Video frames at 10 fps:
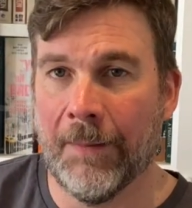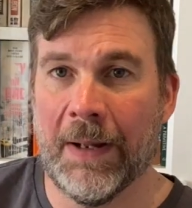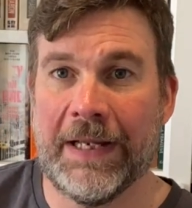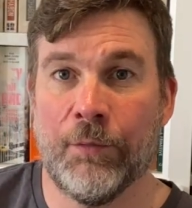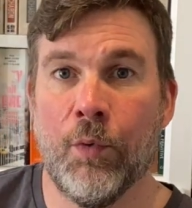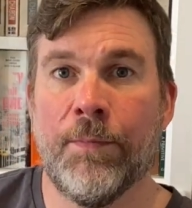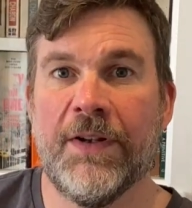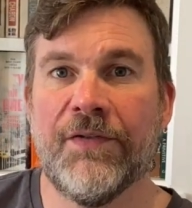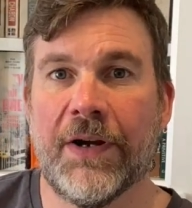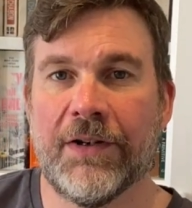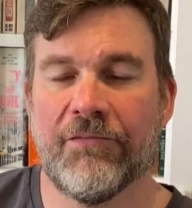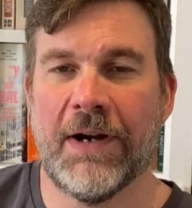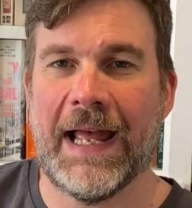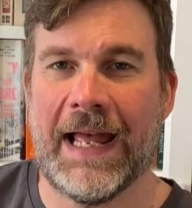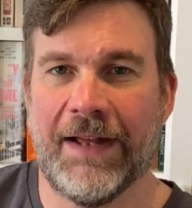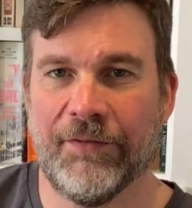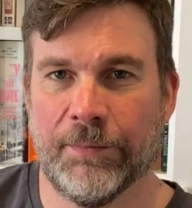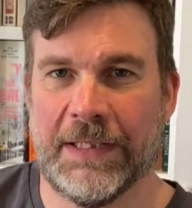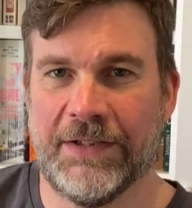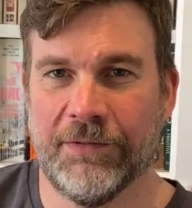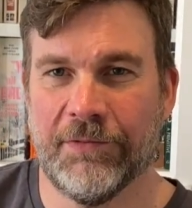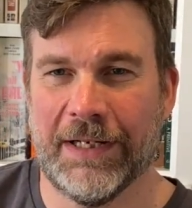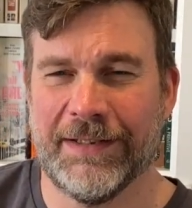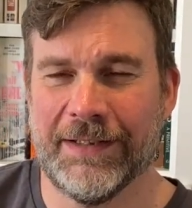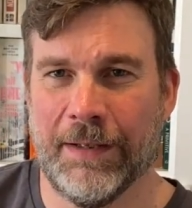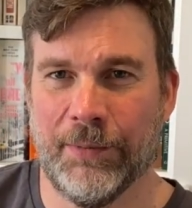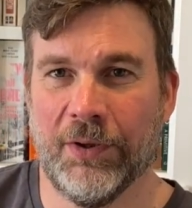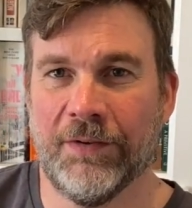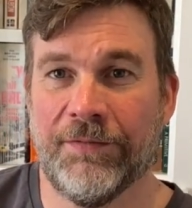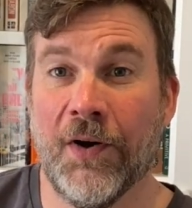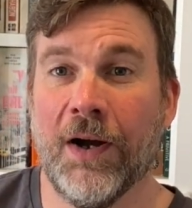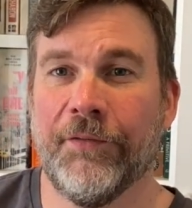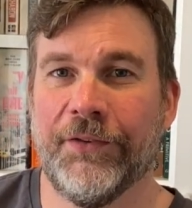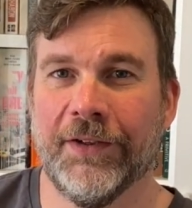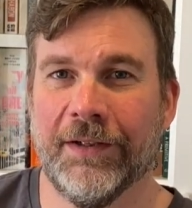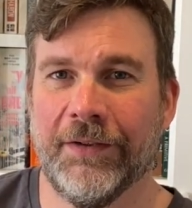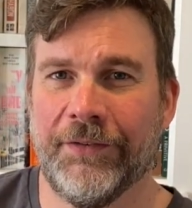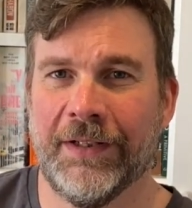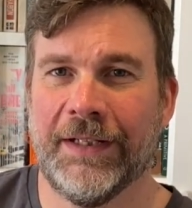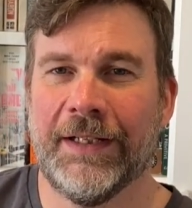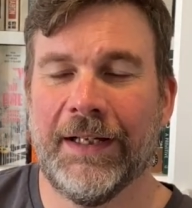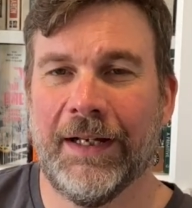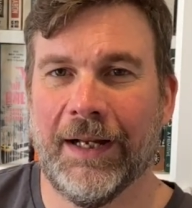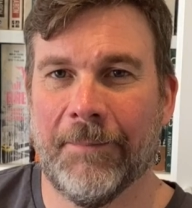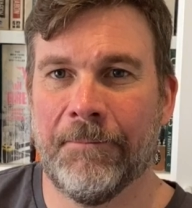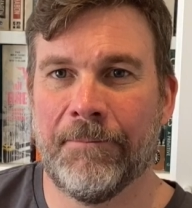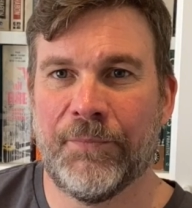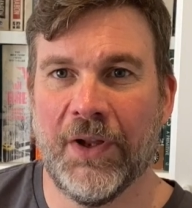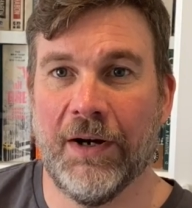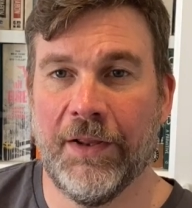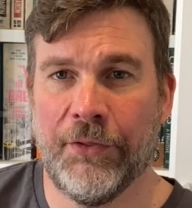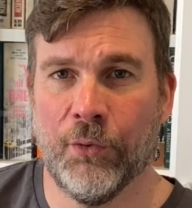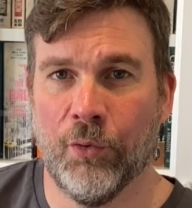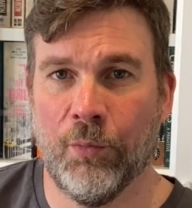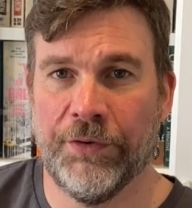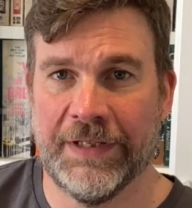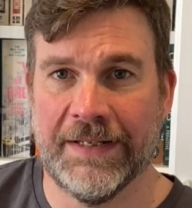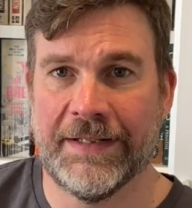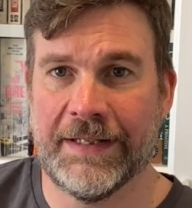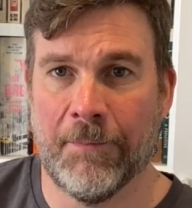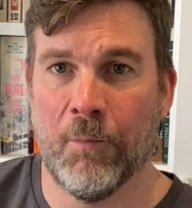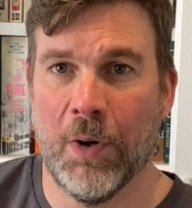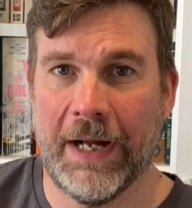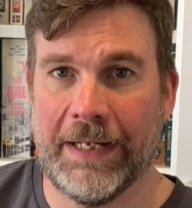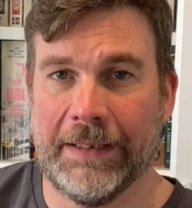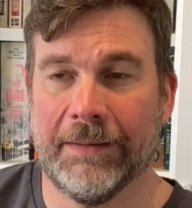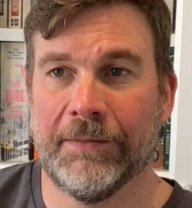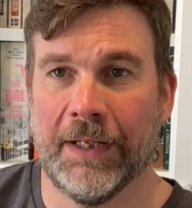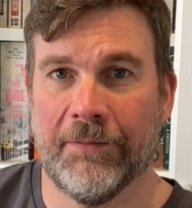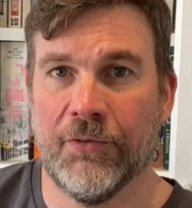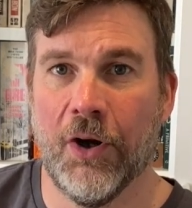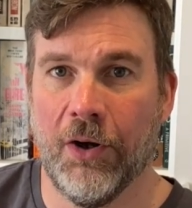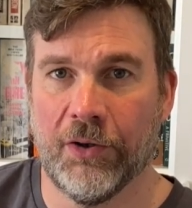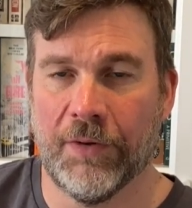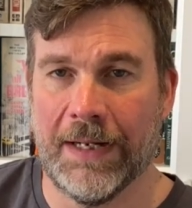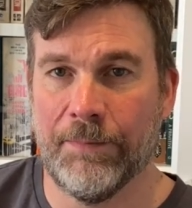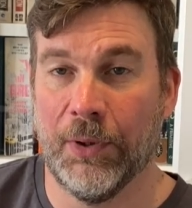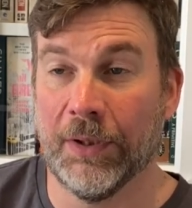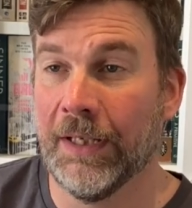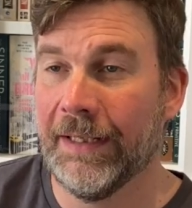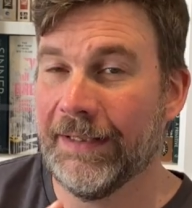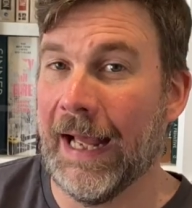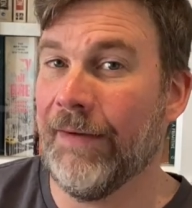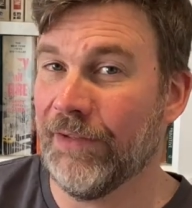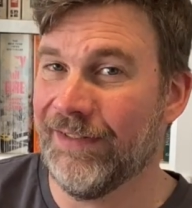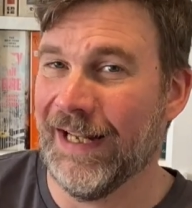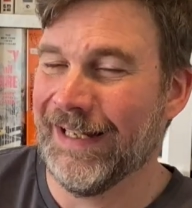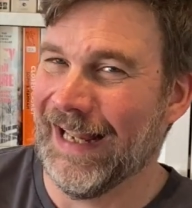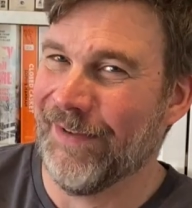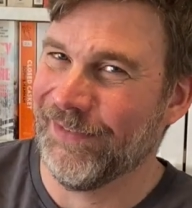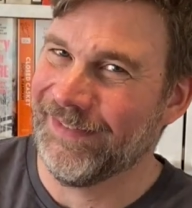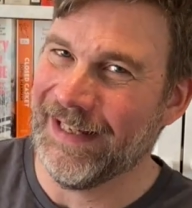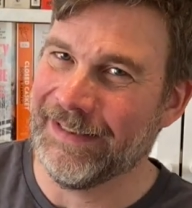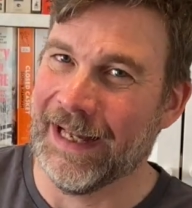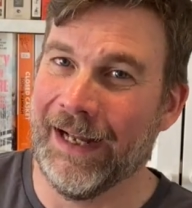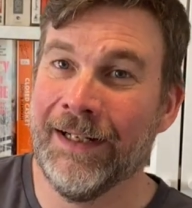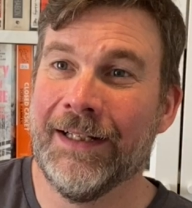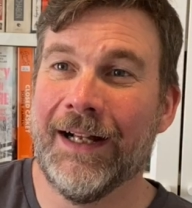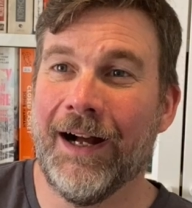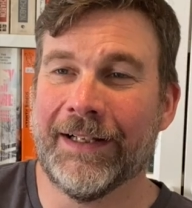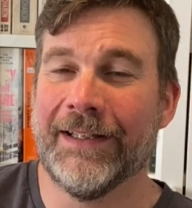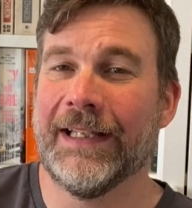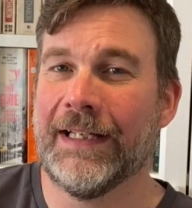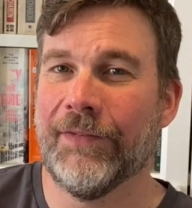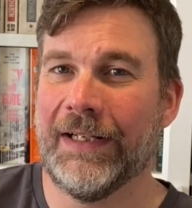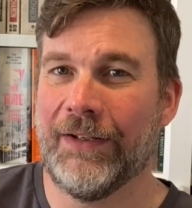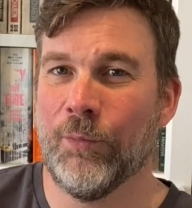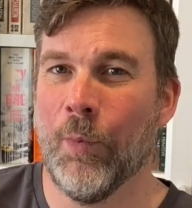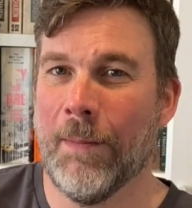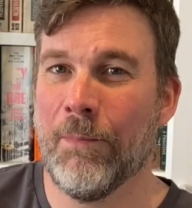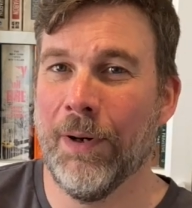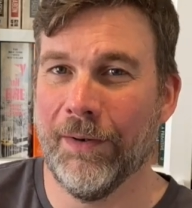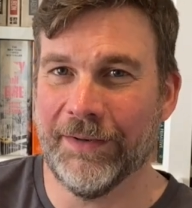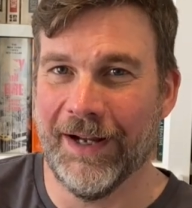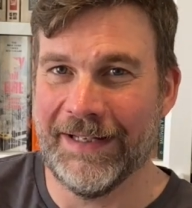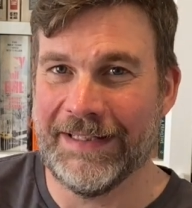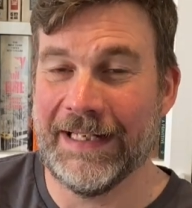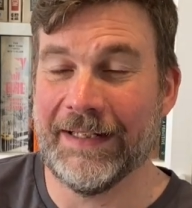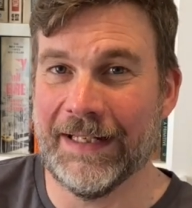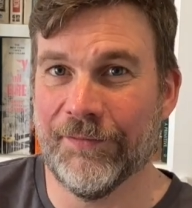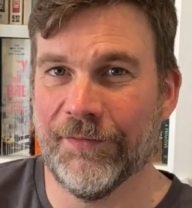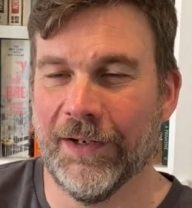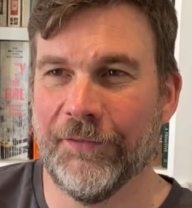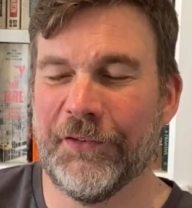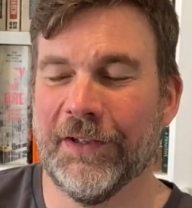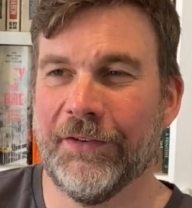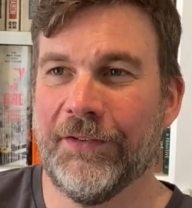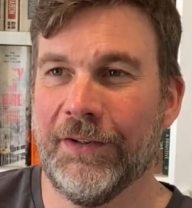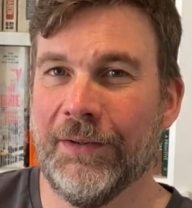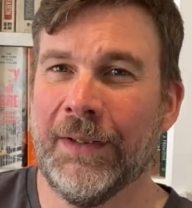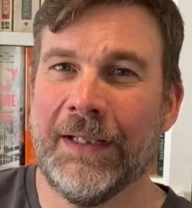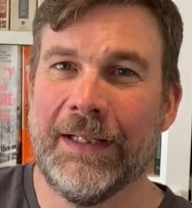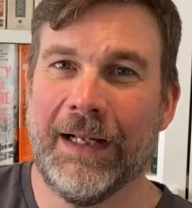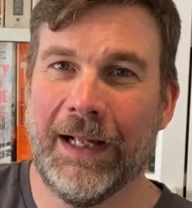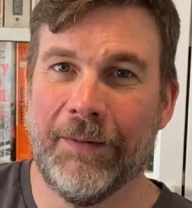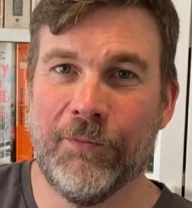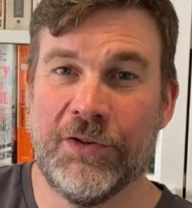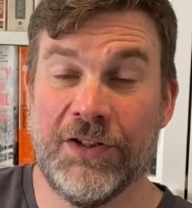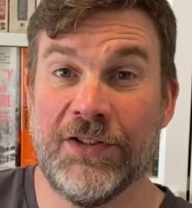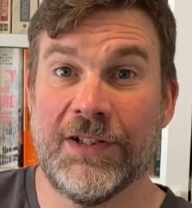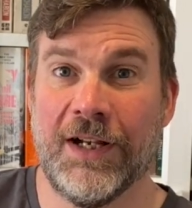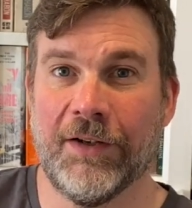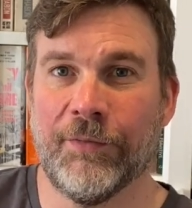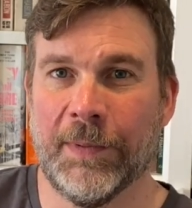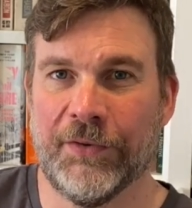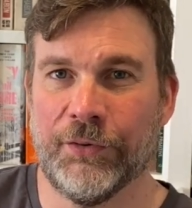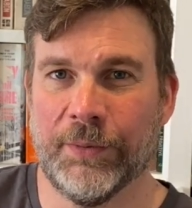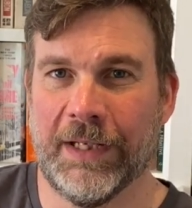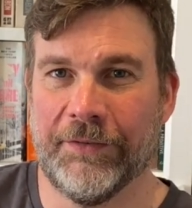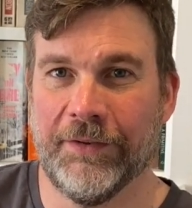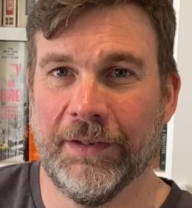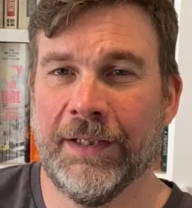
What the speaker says: It would be very rare for me to rate a book 5 stars that I thought was in some way, not a great book. Now, having said that, I can think of at least one book that I did give 5 stars to, which is Slugs by Sean Hudson.